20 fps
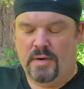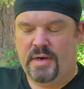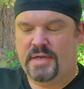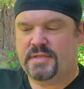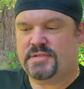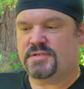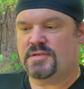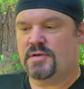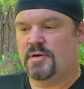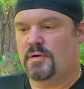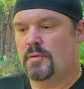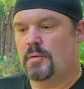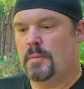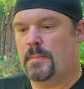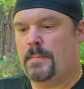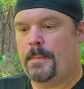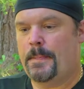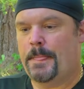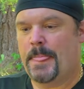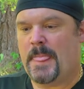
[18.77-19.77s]
All right, so
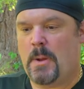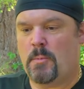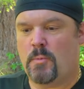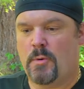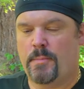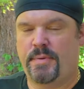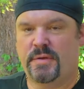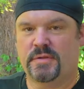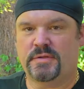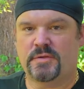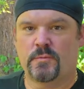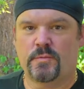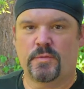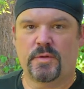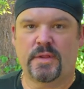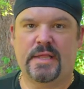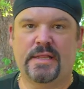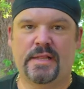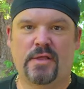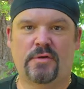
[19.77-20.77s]
we're building a
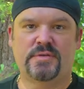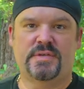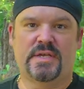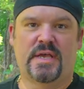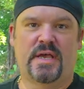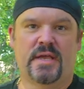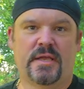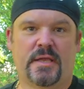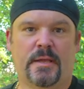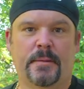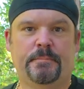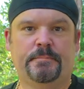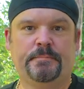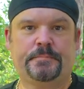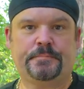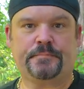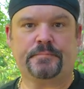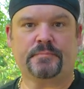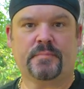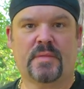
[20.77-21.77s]
really low deck
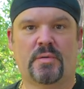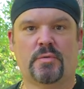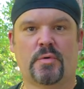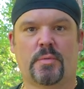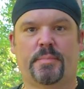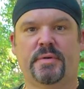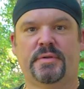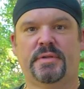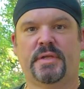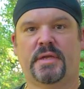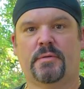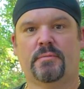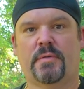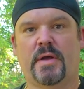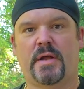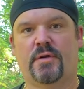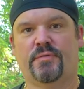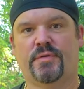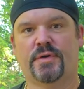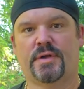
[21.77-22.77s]
and we're building it
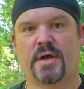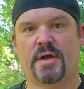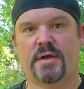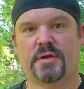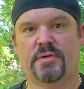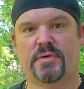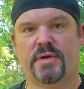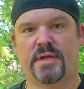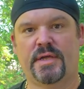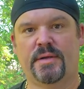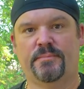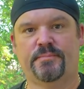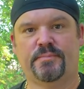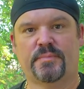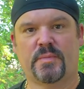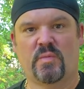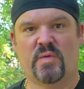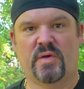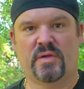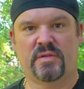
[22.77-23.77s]
right over concrete.
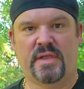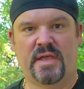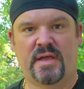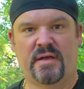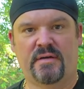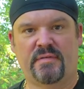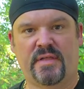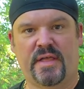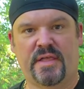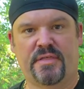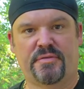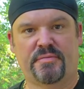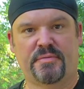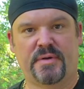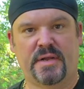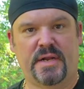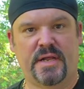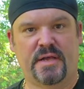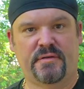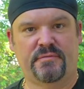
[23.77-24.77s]
We only have like
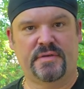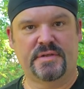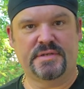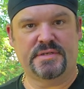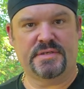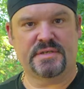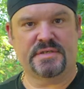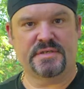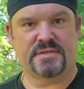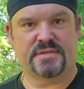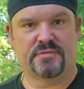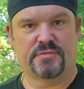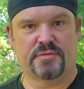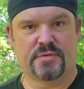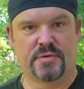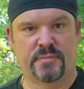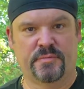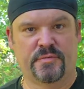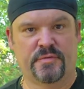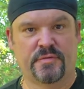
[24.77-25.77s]
three and a half inches of
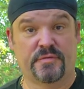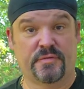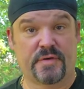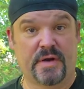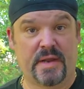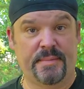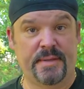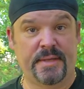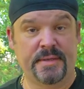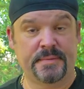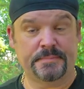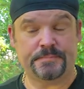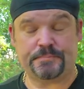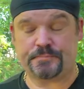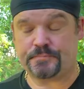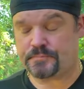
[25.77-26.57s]
room for framing.